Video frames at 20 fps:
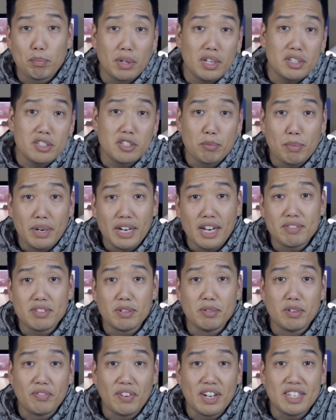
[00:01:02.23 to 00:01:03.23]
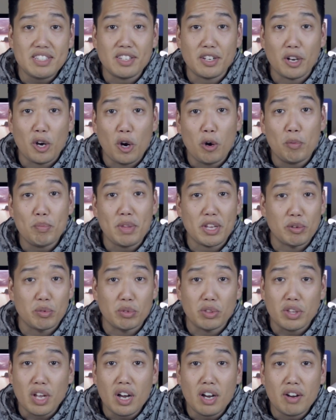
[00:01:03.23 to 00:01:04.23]
Plus, you might have some device at home that you
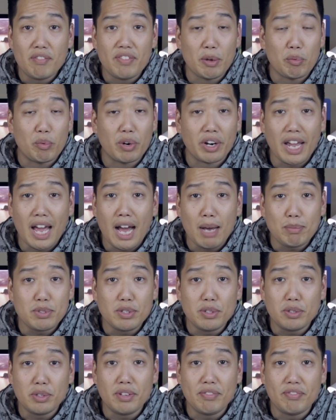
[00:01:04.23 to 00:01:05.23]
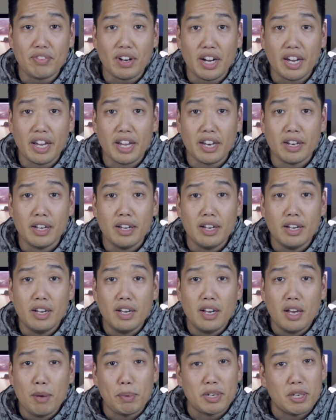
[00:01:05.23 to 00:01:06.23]
love that work absolutely fine,
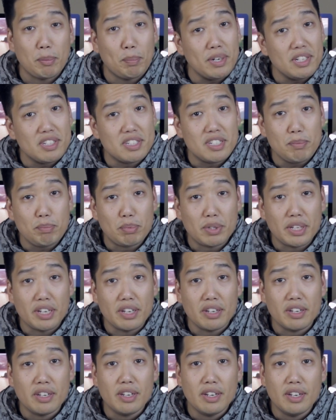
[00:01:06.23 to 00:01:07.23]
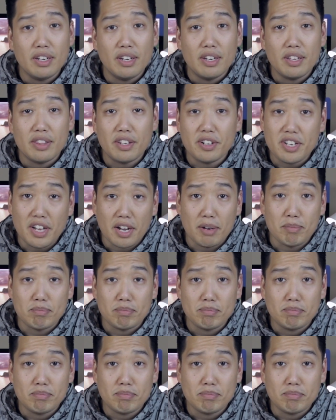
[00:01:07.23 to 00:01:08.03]
but to put it simply, they're dumb.